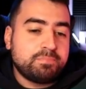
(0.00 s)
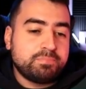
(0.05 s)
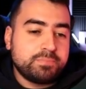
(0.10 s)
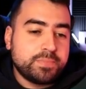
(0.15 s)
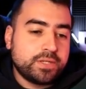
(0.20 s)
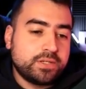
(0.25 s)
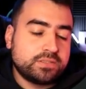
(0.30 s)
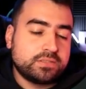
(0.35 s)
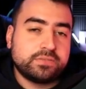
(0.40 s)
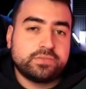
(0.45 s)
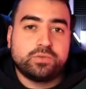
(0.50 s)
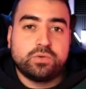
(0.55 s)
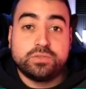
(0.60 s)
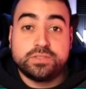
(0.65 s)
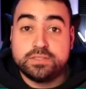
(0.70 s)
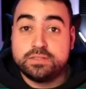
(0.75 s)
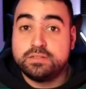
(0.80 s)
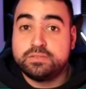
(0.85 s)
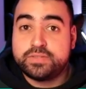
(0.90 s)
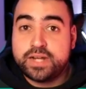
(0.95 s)
because of
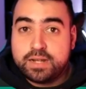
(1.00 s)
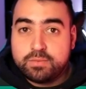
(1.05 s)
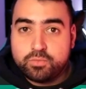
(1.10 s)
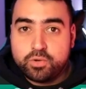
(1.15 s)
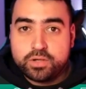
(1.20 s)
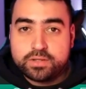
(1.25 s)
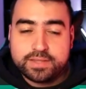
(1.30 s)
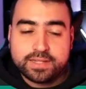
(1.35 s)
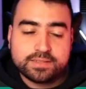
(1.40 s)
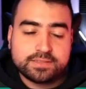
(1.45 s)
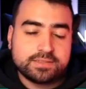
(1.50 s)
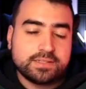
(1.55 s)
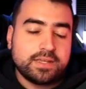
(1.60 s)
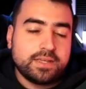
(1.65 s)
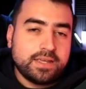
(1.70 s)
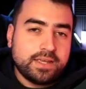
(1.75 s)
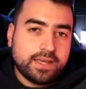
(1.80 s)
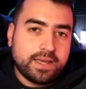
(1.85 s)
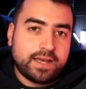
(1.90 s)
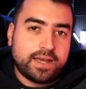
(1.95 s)
course in a framework that's
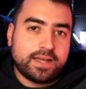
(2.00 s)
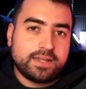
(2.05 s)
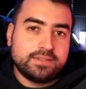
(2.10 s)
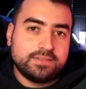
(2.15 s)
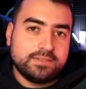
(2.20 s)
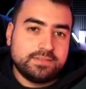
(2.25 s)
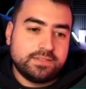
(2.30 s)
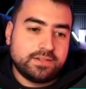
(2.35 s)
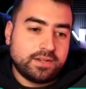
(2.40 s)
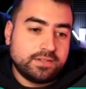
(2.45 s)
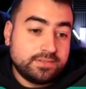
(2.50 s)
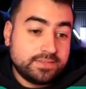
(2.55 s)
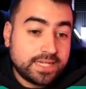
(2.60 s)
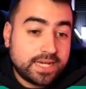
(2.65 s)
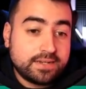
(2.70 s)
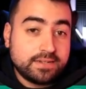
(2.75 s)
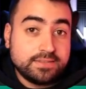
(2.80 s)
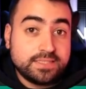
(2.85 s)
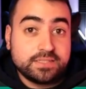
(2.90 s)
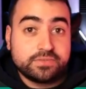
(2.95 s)

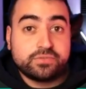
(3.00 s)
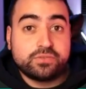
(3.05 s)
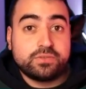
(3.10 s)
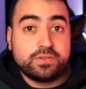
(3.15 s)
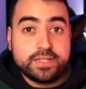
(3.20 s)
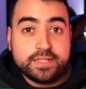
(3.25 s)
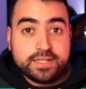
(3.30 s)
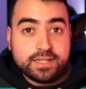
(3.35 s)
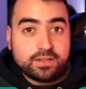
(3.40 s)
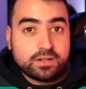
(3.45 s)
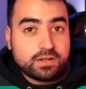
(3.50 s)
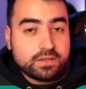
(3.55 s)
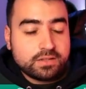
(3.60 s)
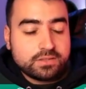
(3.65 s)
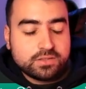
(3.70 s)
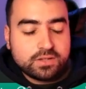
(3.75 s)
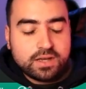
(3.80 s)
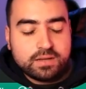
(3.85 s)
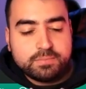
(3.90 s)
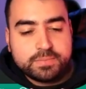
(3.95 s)
done differently a lot of the
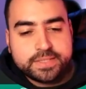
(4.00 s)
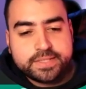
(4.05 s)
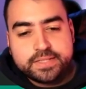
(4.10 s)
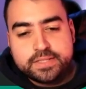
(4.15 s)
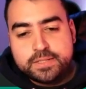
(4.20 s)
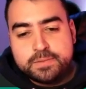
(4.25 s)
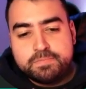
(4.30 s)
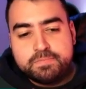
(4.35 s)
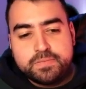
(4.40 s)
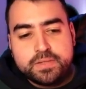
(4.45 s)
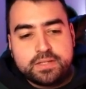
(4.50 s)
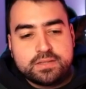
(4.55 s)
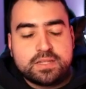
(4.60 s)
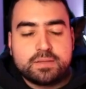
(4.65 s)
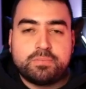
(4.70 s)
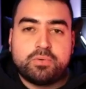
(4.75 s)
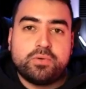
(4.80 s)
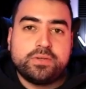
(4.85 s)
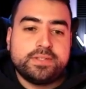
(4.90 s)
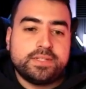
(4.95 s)
time. But
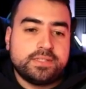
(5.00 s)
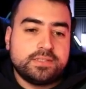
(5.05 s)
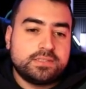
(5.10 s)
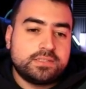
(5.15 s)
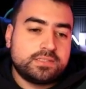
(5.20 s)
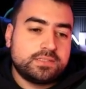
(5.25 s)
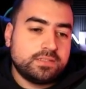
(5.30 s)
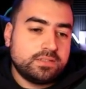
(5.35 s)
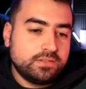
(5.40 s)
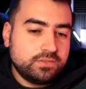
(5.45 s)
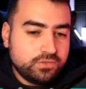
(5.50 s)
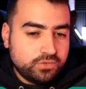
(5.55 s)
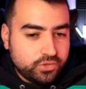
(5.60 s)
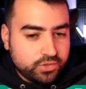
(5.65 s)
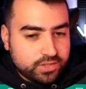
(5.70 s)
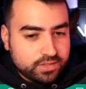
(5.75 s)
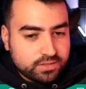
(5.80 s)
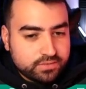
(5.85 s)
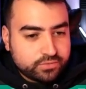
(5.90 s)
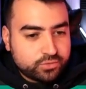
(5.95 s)
the point is,
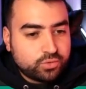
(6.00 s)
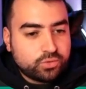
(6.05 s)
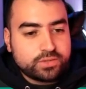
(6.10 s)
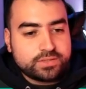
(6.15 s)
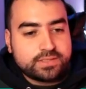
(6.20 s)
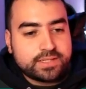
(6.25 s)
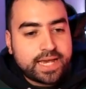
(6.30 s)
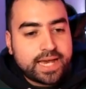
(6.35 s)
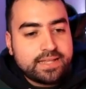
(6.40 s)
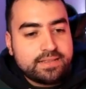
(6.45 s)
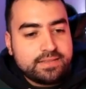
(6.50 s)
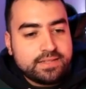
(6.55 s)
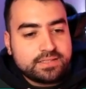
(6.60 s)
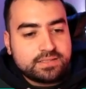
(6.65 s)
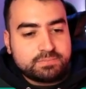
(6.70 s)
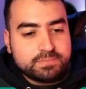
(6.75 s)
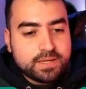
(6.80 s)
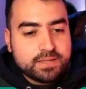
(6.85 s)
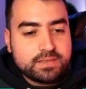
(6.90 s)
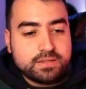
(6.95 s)
you can of course add
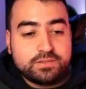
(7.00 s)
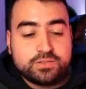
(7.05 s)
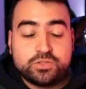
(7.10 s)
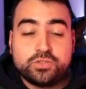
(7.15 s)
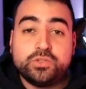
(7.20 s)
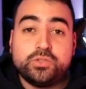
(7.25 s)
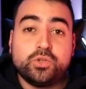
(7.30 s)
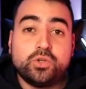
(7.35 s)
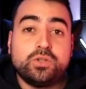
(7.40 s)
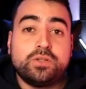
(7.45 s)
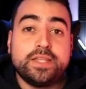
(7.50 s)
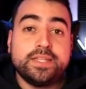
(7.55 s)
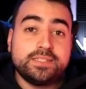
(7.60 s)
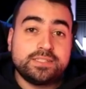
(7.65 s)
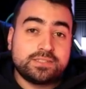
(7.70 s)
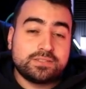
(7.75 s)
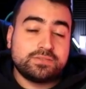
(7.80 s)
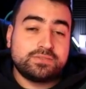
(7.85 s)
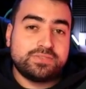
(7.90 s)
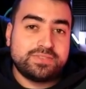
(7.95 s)
this method to your
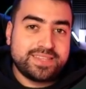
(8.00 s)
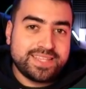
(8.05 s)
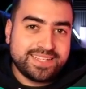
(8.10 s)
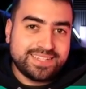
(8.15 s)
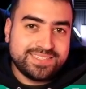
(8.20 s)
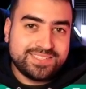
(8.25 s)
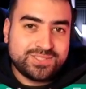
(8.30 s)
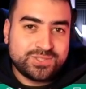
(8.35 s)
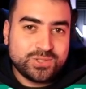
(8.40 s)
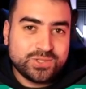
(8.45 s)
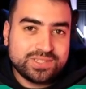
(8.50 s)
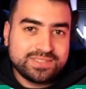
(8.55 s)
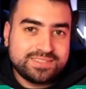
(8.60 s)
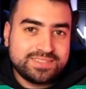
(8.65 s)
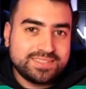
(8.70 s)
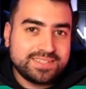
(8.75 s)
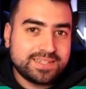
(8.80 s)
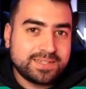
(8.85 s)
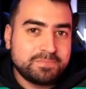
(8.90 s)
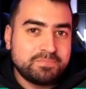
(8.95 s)
list of things to
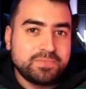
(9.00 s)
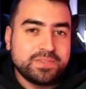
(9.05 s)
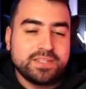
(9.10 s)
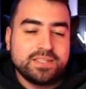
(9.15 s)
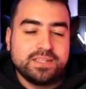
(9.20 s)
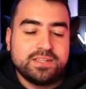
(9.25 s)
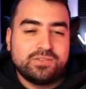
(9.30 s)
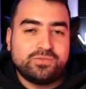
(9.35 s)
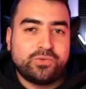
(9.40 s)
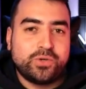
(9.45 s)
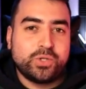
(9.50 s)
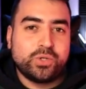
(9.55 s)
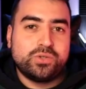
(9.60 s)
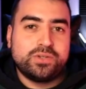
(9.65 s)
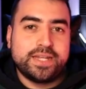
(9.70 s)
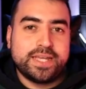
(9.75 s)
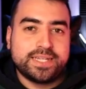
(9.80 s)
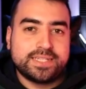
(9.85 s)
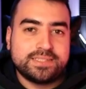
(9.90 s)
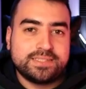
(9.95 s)
consider for your
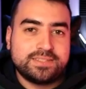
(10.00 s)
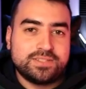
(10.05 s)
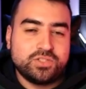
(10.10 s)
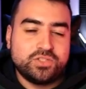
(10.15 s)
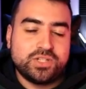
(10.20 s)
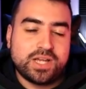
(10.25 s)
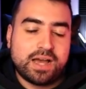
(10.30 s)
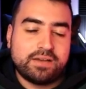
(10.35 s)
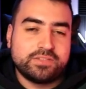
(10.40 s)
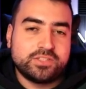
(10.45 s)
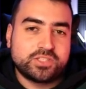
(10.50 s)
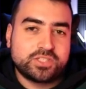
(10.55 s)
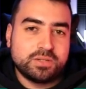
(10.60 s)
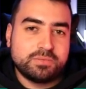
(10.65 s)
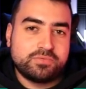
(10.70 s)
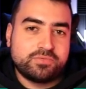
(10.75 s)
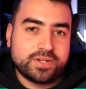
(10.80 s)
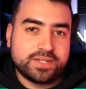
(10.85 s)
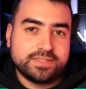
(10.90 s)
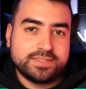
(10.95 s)
next
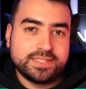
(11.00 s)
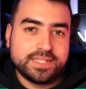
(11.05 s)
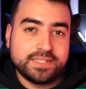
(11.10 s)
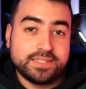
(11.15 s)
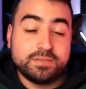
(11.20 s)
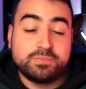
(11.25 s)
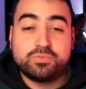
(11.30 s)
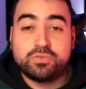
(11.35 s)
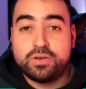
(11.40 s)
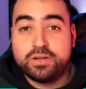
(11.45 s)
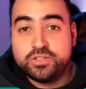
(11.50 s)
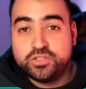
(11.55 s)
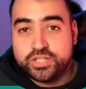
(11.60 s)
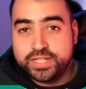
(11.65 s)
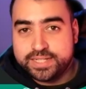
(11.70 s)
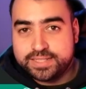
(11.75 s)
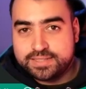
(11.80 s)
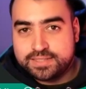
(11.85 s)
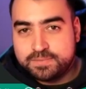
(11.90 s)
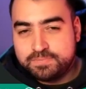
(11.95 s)
JavaScript front-end
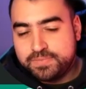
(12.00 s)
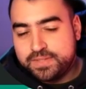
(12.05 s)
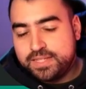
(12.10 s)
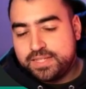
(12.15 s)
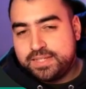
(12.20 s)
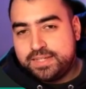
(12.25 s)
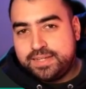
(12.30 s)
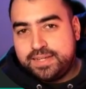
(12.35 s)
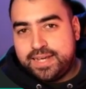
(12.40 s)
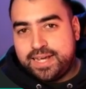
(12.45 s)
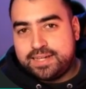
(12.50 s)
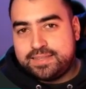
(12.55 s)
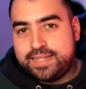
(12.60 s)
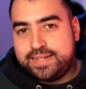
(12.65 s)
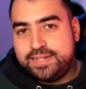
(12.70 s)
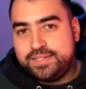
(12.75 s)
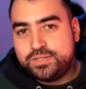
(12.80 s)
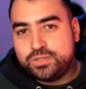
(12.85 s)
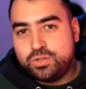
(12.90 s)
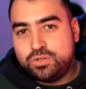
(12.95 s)
project. And
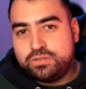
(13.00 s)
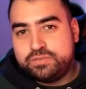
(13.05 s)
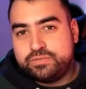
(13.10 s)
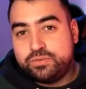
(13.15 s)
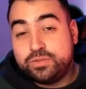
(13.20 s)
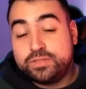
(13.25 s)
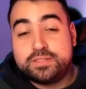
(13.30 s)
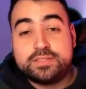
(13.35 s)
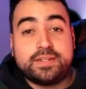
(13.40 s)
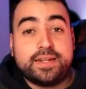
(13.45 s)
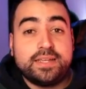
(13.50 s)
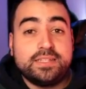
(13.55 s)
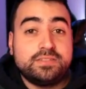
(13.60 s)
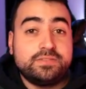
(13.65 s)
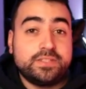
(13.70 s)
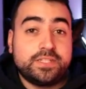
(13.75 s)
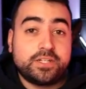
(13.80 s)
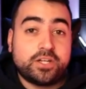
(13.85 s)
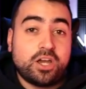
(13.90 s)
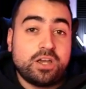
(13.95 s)
that is all for today's
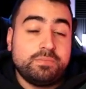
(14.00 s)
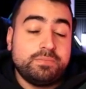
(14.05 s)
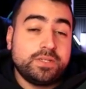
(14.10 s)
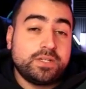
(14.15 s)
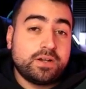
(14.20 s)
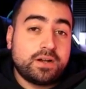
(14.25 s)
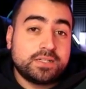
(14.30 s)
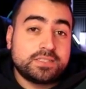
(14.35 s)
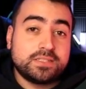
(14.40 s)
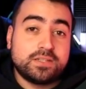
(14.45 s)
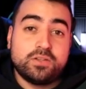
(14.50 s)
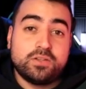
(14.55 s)
video. Hope you guys